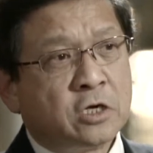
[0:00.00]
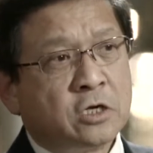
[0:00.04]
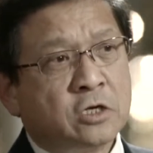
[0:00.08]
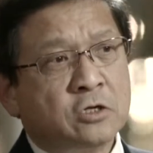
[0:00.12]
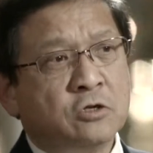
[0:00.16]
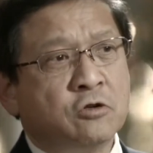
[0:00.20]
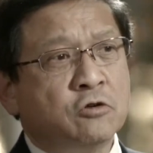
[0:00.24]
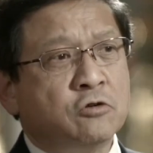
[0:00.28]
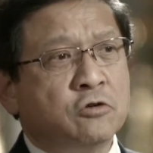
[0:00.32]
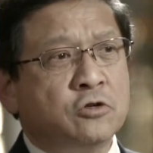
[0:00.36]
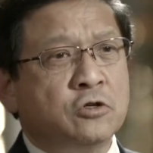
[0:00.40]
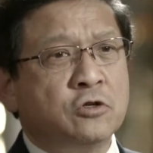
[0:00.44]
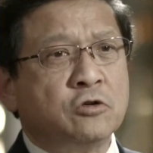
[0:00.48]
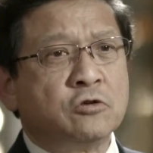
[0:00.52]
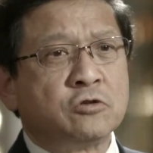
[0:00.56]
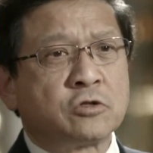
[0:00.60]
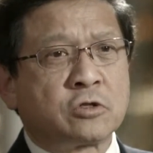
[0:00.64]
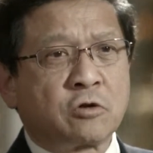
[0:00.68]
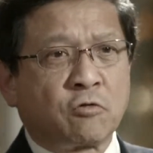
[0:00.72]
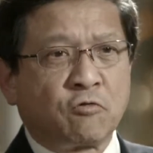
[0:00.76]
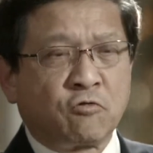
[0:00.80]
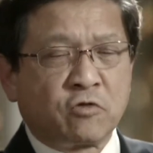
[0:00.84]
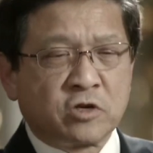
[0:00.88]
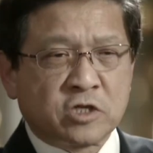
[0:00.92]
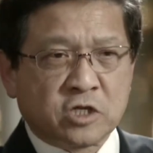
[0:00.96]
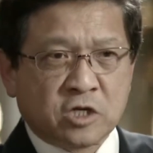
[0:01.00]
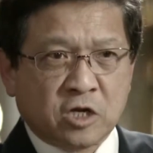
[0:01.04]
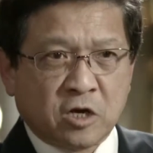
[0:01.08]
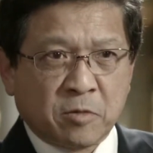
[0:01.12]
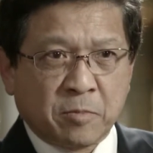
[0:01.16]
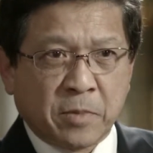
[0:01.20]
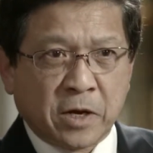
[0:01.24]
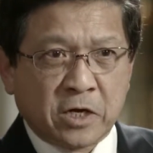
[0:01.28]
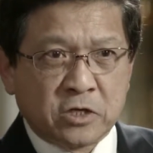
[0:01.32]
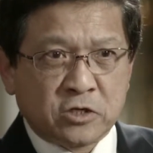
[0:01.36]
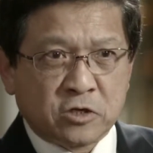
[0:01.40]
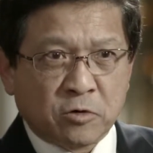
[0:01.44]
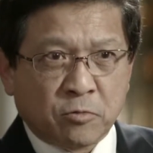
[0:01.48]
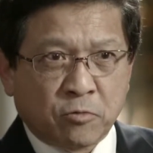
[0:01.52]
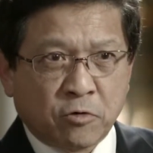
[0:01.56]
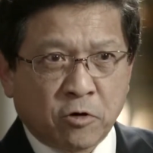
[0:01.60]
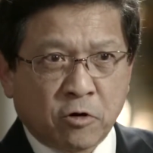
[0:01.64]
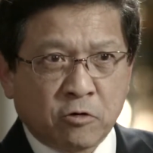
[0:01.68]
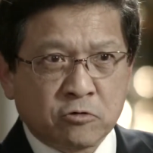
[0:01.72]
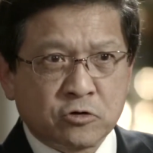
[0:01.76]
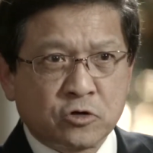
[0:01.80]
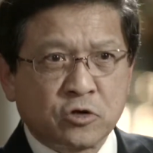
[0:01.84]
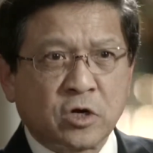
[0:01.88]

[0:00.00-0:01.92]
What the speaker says: you use the risk-based approach